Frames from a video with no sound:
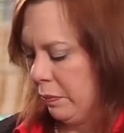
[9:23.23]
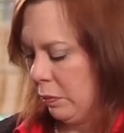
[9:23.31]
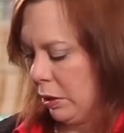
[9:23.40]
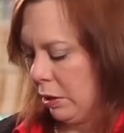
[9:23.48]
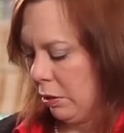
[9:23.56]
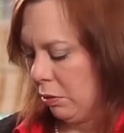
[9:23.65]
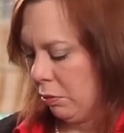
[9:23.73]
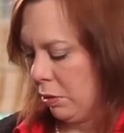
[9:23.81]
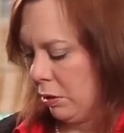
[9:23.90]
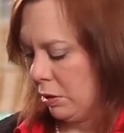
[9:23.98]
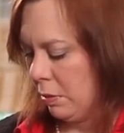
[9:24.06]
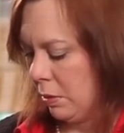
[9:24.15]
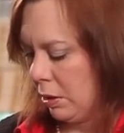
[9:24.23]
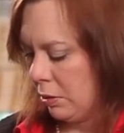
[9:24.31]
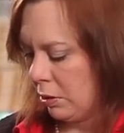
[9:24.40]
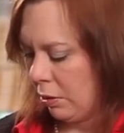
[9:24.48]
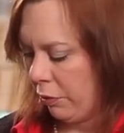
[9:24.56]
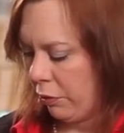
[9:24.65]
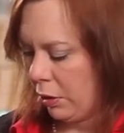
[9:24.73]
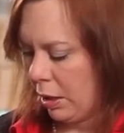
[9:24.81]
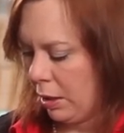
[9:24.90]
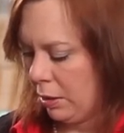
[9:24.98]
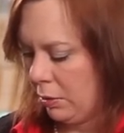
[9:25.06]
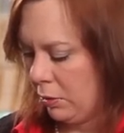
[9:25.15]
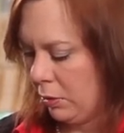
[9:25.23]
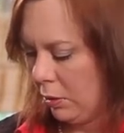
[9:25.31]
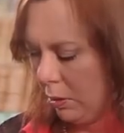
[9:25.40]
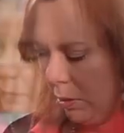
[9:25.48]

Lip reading: We're going to throw some of those on the fries.